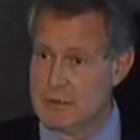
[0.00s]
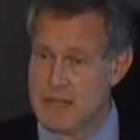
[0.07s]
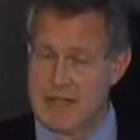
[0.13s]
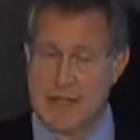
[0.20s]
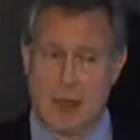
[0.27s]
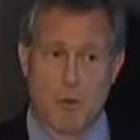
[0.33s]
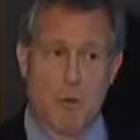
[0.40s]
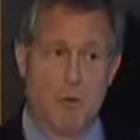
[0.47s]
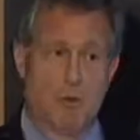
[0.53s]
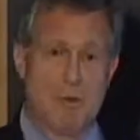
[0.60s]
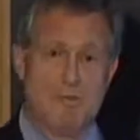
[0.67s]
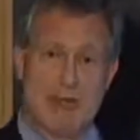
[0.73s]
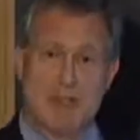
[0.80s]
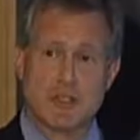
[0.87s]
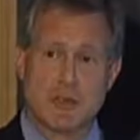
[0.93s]
Okay, now when
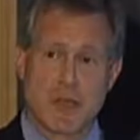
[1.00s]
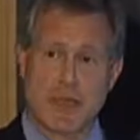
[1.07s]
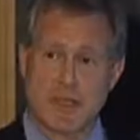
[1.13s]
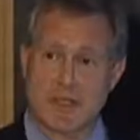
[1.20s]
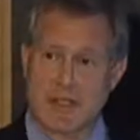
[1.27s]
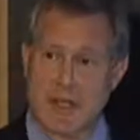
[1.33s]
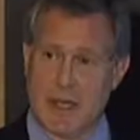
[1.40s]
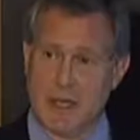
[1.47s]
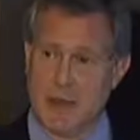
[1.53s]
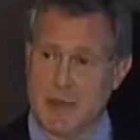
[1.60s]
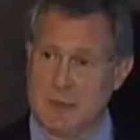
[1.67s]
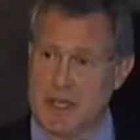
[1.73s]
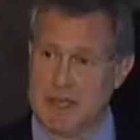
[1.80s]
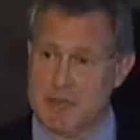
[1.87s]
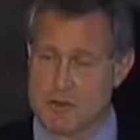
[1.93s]
we measure LDL in
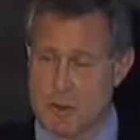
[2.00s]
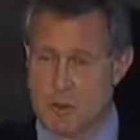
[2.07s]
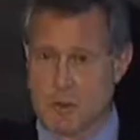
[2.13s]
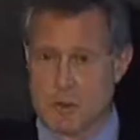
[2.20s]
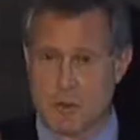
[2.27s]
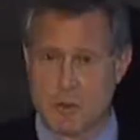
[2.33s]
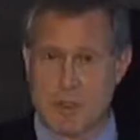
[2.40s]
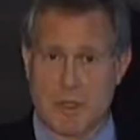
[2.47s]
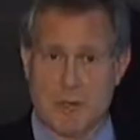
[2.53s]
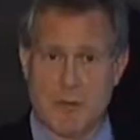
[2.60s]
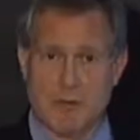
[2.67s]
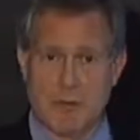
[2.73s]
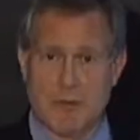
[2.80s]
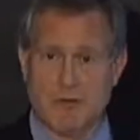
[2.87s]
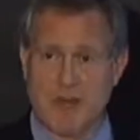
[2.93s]
the bloodstream, when you do a
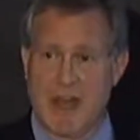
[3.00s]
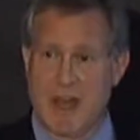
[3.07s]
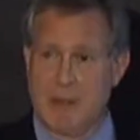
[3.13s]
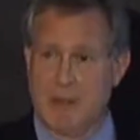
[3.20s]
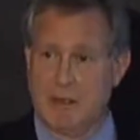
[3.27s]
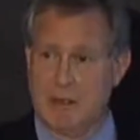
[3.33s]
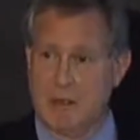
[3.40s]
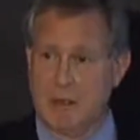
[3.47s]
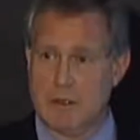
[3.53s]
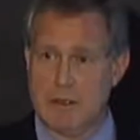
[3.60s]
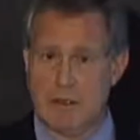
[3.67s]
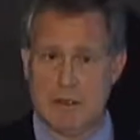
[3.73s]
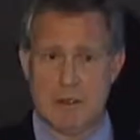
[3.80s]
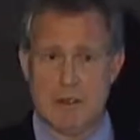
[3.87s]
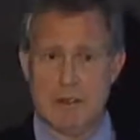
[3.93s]
lipid profile,
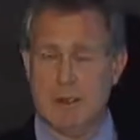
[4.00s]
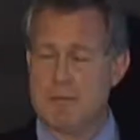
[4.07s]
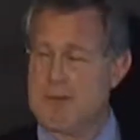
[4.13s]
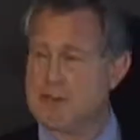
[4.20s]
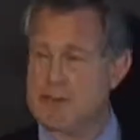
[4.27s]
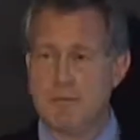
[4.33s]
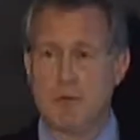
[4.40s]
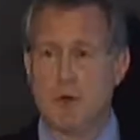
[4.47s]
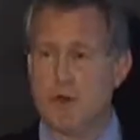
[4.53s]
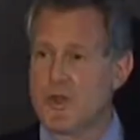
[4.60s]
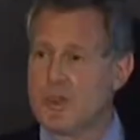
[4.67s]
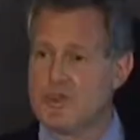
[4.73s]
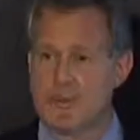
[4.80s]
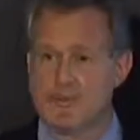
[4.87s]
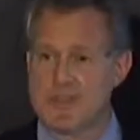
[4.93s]
you measure
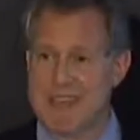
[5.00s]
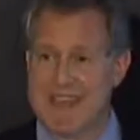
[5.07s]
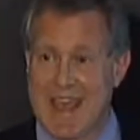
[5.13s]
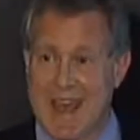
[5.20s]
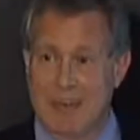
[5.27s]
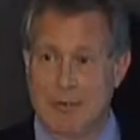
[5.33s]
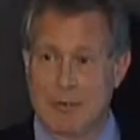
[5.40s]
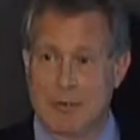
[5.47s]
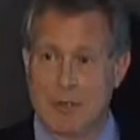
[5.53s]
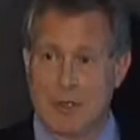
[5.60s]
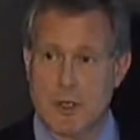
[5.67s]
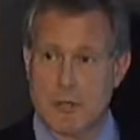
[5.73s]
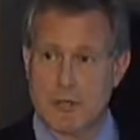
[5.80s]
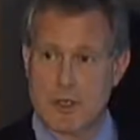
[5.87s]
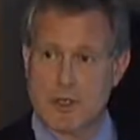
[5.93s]
both of them together
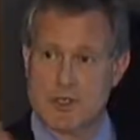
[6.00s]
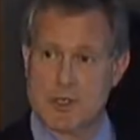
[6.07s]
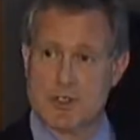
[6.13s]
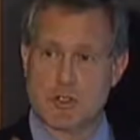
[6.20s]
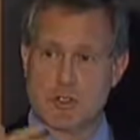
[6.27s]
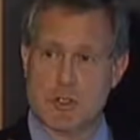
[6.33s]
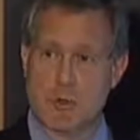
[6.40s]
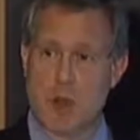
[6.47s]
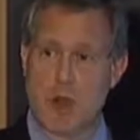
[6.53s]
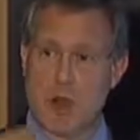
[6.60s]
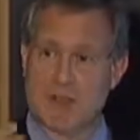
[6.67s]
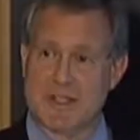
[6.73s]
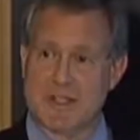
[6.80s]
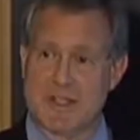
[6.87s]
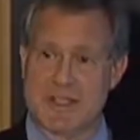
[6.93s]
because it's too
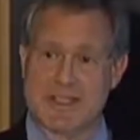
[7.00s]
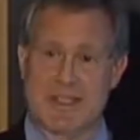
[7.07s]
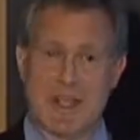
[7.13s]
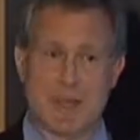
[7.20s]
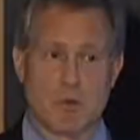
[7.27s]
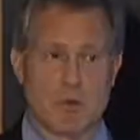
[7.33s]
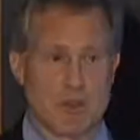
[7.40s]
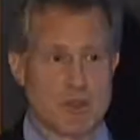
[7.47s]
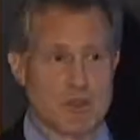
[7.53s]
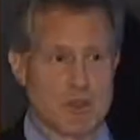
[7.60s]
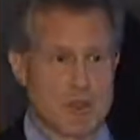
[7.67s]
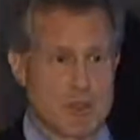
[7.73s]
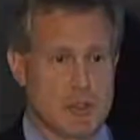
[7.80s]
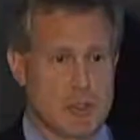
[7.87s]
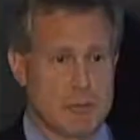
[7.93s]
hard to distinguish
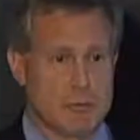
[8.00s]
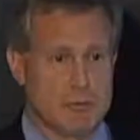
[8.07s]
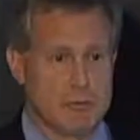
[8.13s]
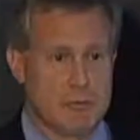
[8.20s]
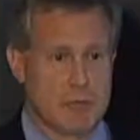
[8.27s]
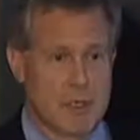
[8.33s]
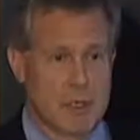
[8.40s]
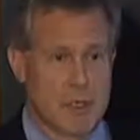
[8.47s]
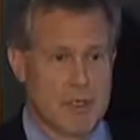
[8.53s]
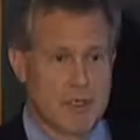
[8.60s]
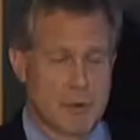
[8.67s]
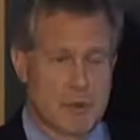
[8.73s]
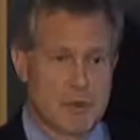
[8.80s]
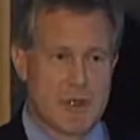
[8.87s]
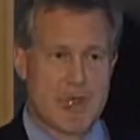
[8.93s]
the two.
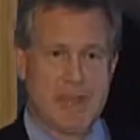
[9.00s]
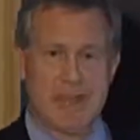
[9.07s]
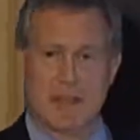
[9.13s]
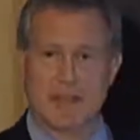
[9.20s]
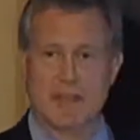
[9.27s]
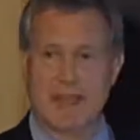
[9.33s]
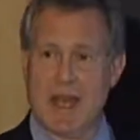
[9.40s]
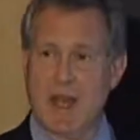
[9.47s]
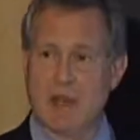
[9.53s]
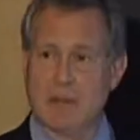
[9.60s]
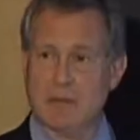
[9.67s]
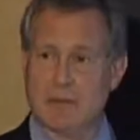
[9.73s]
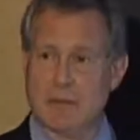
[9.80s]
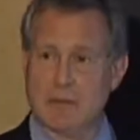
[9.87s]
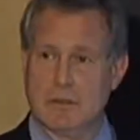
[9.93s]
So when you get an
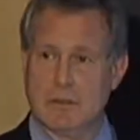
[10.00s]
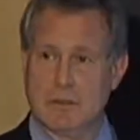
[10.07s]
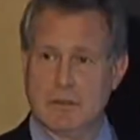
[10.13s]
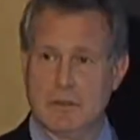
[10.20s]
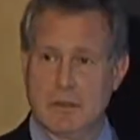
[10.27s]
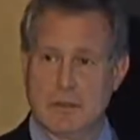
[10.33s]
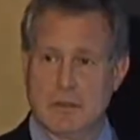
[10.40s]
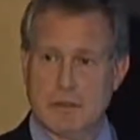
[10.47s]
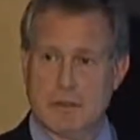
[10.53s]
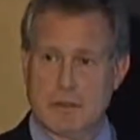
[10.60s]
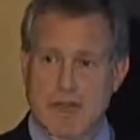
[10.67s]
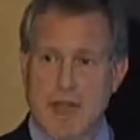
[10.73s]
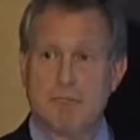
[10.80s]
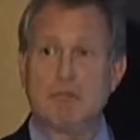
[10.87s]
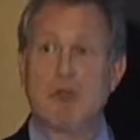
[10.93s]
LDL,
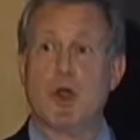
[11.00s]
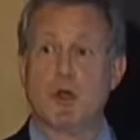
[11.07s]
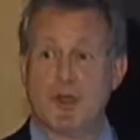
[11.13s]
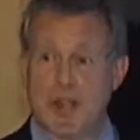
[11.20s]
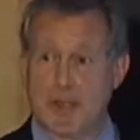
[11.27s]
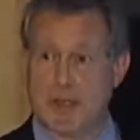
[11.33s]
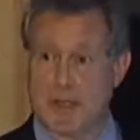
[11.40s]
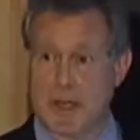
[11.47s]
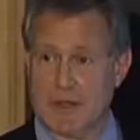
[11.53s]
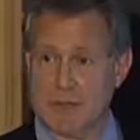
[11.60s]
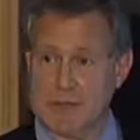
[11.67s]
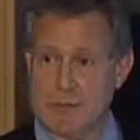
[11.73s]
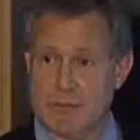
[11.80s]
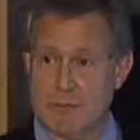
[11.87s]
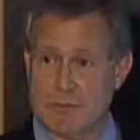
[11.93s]
you're getting both
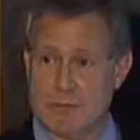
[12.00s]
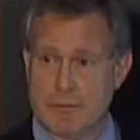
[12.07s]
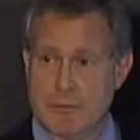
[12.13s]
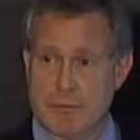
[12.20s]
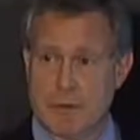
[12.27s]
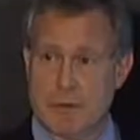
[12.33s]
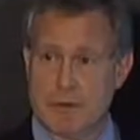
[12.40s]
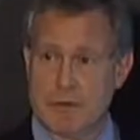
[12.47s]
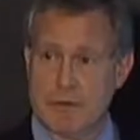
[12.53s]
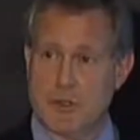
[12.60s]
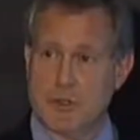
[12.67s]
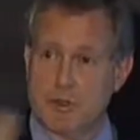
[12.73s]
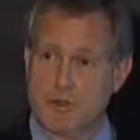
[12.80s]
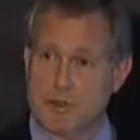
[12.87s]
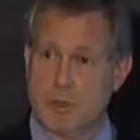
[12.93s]
LDLs,
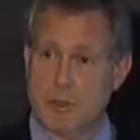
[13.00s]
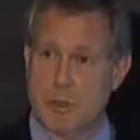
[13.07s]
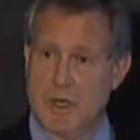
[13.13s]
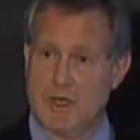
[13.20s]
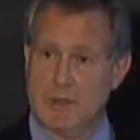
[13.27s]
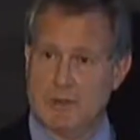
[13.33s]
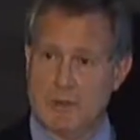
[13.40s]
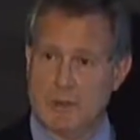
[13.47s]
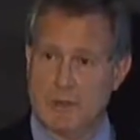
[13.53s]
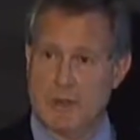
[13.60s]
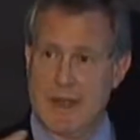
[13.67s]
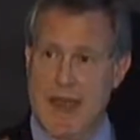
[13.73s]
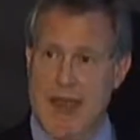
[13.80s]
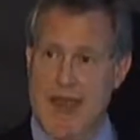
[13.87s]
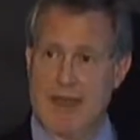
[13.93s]
the neutral one
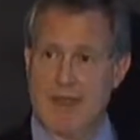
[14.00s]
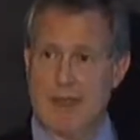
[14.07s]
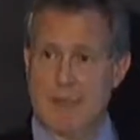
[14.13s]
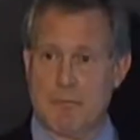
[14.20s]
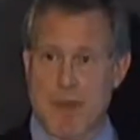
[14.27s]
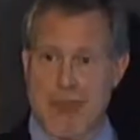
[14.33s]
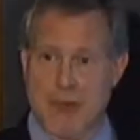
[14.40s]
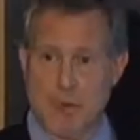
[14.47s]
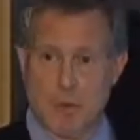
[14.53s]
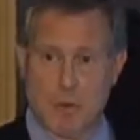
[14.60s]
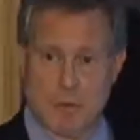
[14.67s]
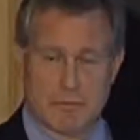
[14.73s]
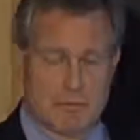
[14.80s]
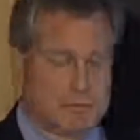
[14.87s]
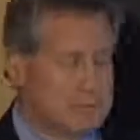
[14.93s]
and the bad
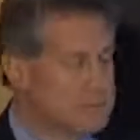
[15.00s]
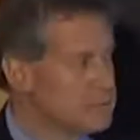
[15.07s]
one.